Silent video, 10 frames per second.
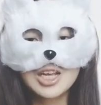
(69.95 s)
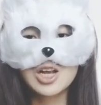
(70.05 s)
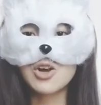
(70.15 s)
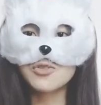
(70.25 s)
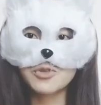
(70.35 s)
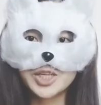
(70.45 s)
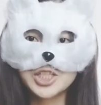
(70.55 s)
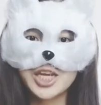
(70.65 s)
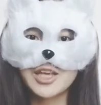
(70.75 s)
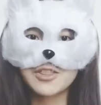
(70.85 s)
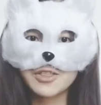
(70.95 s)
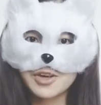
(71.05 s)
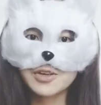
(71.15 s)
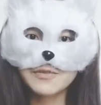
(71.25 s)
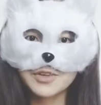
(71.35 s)
of which a
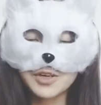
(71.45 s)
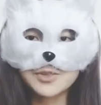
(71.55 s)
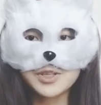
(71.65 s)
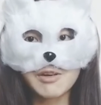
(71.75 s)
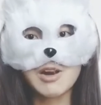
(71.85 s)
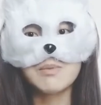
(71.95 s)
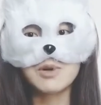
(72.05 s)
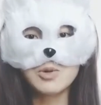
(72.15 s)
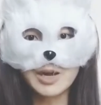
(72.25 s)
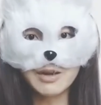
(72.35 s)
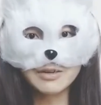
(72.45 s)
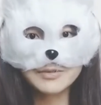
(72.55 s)
third of those are on mobile.